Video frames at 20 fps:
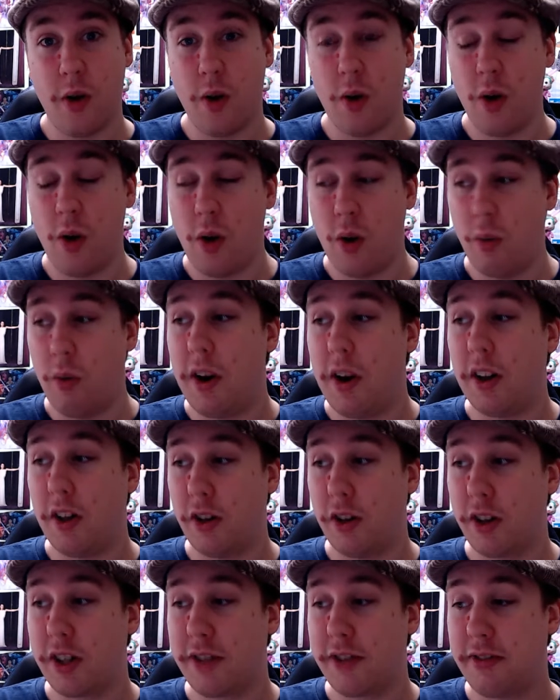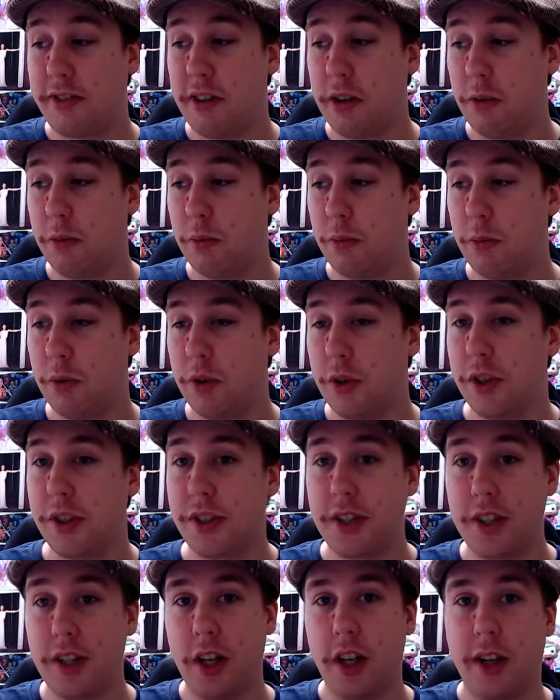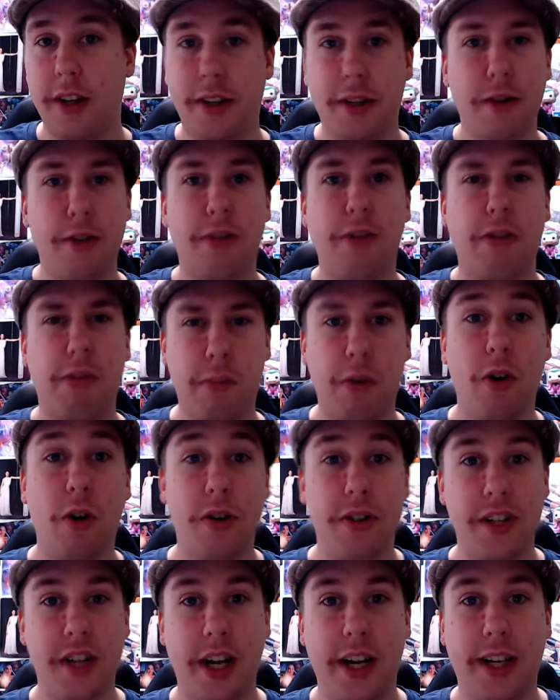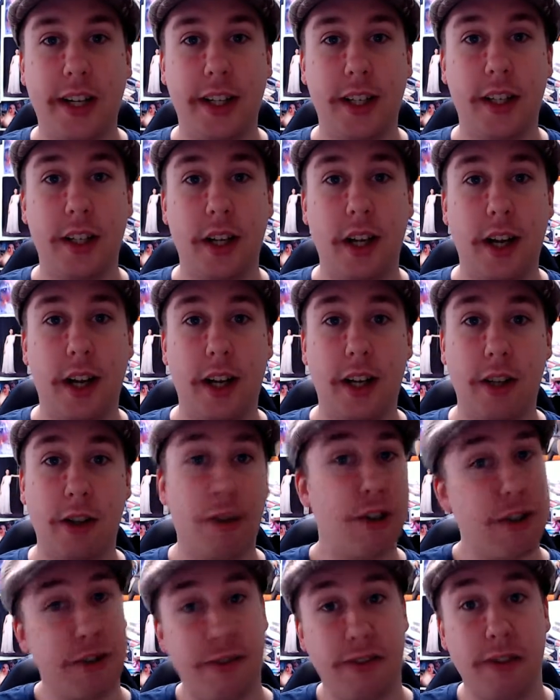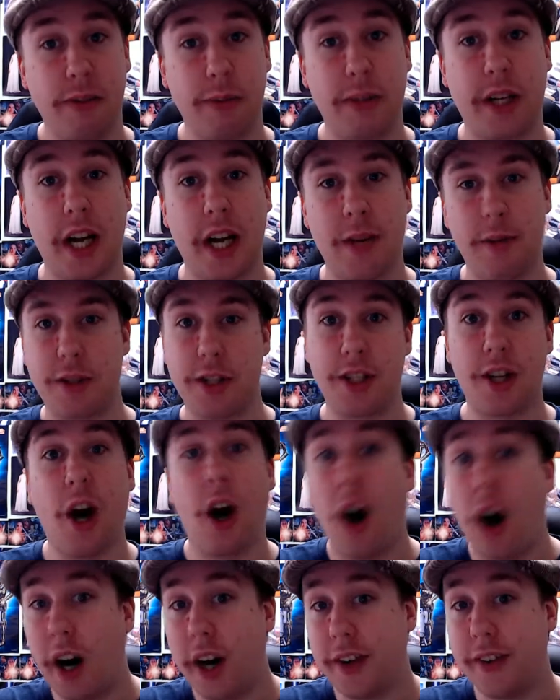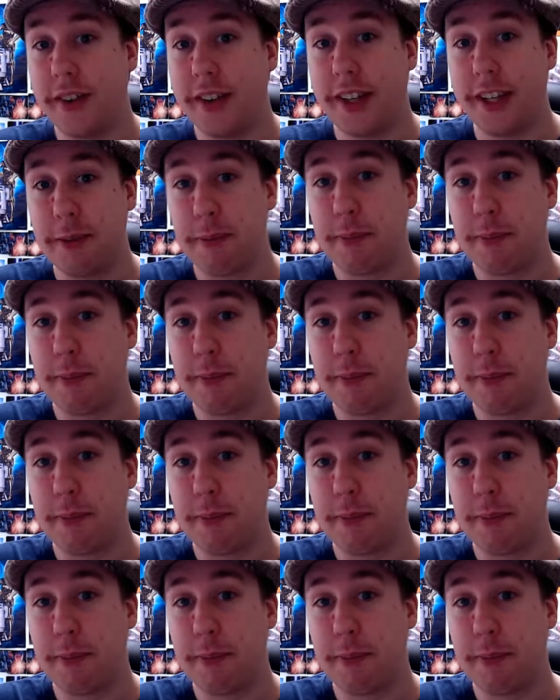Where Lucasfilm was, there was a report saying Lucasfilm Games is hiring